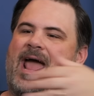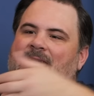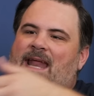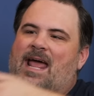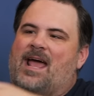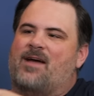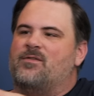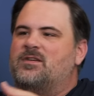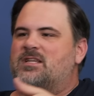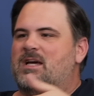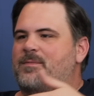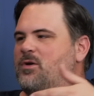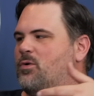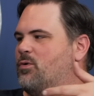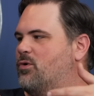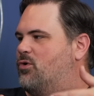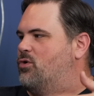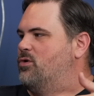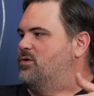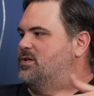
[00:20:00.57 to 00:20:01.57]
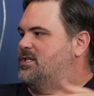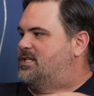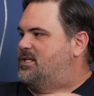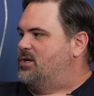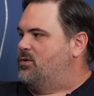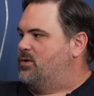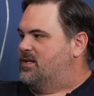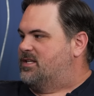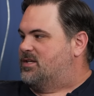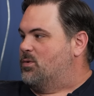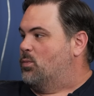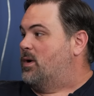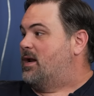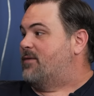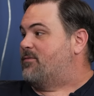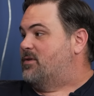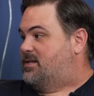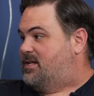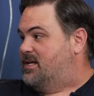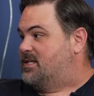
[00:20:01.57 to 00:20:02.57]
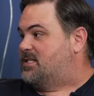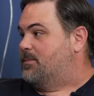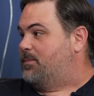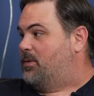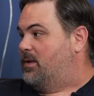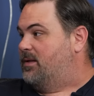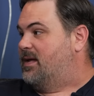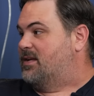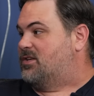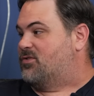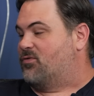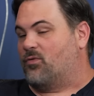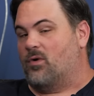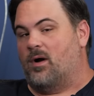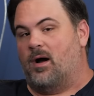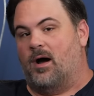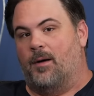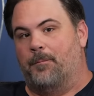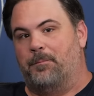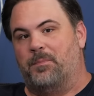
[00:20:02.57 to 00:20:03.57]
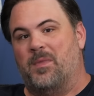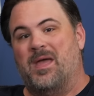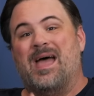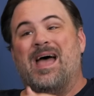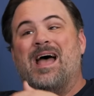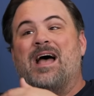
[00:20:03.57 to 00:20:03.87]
and every time you recruit students in whatever discipline that's from